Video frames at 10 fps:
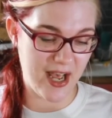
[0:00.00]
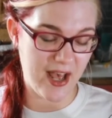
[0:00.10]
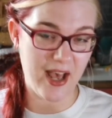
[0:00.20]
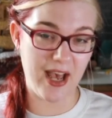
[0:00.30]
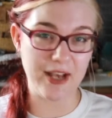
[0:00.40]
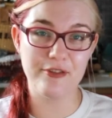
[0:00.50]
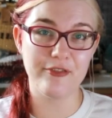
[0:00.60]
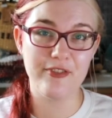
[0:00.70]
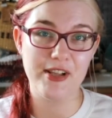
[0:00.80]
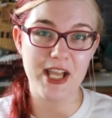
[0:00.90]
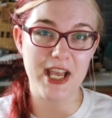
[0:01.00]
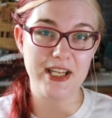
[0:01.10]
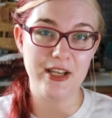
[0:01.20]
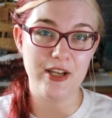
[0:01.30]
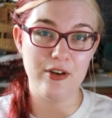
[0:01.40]
I don't feel
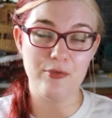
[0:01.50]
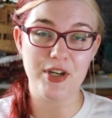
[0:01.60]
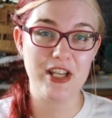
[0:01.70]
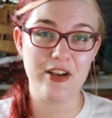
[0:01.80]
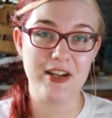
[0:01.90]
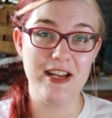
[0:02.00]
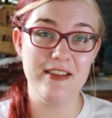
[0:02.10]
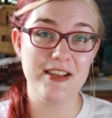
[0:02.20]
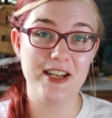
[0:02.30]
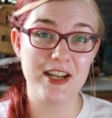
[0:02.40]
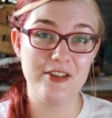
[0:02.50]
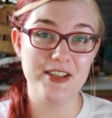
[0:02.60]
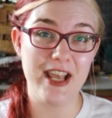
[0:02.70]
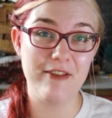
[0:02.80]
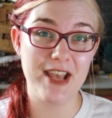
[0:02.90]
like working on anything that I
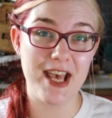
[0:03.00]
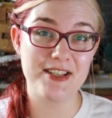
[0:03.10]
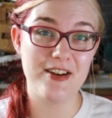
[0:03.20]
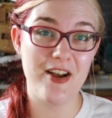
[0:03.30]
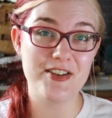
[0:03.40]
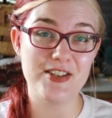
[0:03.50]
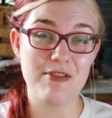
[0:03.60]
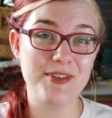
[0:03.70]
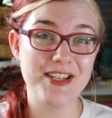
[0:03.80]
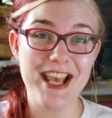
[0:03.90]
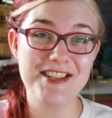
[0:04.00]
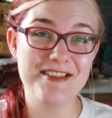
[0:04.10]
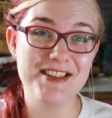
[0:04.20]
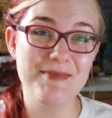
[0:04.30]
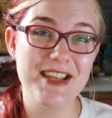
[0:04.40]
currently have casted on, so I'm gonna cast on
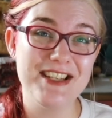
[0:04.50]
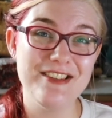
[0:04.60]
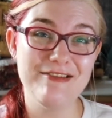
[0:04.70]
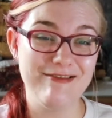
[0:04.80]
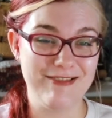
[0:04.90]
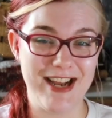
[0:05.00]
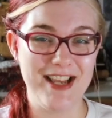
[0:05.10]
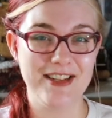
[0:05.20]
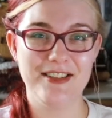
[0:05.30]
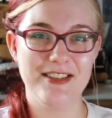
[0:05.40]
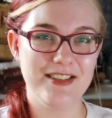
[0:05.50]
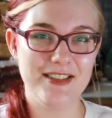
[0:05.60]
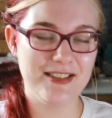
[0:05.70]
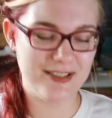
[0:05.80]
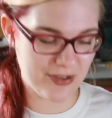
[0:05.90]
something new,
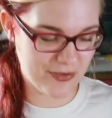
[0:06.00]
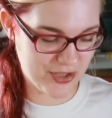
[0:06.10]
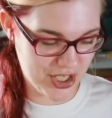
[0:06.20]
and don't judge